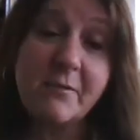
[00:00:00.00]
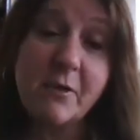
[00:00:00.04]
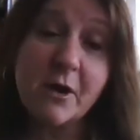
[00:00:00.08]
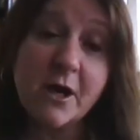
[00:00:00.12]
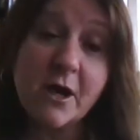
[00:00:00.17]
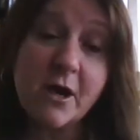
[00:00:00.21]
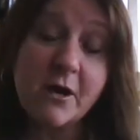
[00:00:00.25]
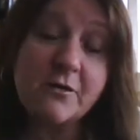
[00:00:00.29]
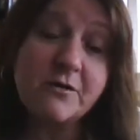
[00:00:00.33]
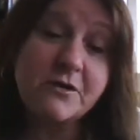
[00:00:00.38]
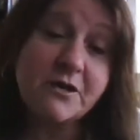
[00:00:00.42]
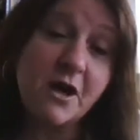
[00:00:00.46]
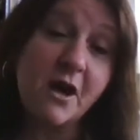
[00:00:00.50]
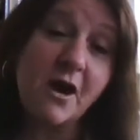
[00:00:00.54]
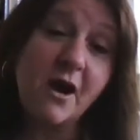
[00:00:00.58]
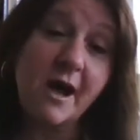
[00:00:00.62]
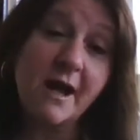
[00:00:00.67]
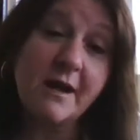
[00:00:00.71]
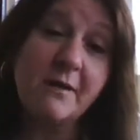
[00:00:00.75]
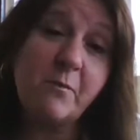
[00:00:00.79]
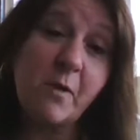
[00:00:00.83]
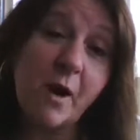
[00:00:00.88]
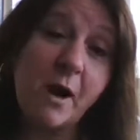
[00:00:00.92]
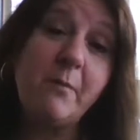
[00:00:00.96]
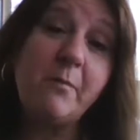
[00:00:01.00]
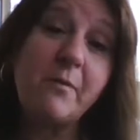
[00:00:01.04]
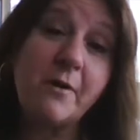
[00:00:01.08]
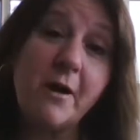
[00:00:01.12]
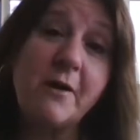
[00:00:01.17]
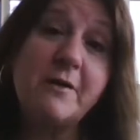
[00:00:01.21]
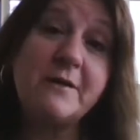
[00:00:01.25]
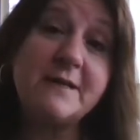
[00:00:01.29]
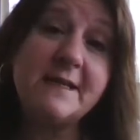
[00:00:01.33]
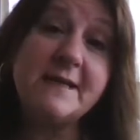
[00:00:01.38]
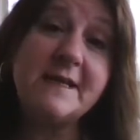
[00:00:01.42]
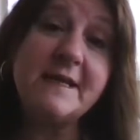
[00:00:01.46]
what goes on while
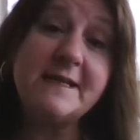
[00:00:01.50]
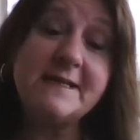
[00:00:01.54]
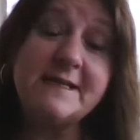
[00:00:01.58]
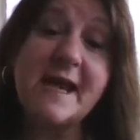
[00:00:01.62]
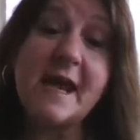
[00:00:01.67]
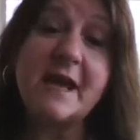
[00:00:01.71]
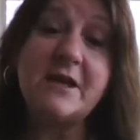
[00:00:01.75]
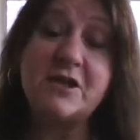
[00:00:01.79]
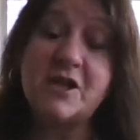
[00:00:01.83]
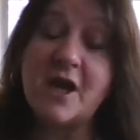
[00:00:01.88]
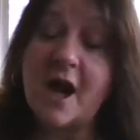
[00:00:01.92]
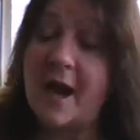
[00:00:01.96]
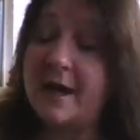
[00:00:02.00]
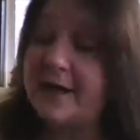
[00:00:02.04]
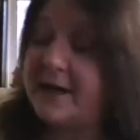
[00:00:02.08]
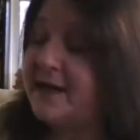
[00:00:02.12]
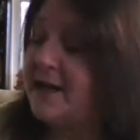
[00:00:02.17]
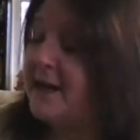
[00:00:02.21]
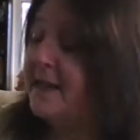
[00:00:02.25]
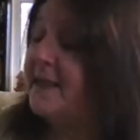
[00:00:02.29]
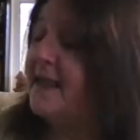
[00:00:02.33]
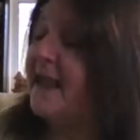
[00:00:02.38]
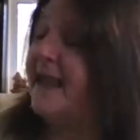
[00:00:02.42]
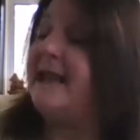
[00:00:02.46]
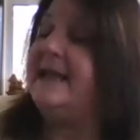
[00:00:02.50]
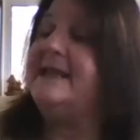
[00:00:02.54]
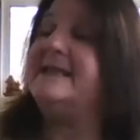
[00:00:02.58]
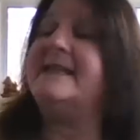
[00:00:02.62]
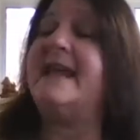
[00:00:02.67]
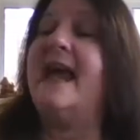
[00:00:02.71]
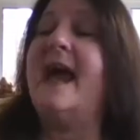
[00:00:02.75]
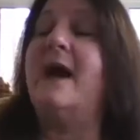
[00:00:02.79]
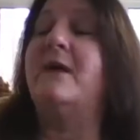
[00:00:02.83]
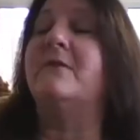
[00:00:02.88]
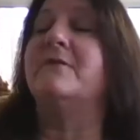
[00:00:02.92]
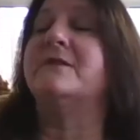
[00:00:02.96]
Brogden is at John and Elaine's
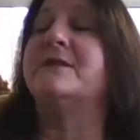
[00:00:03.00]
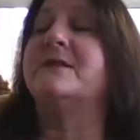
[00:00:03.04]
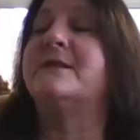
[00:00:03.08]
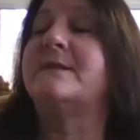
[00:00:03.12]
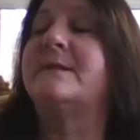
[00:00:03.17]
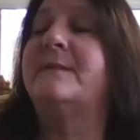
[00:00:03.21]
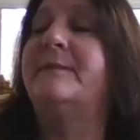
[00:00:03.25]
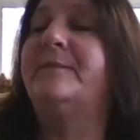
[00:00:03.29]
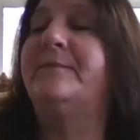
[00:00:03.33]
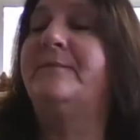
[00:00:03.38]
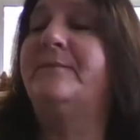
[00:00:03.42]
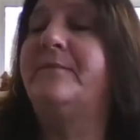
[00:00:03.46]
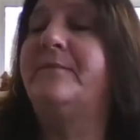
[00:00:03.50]
house.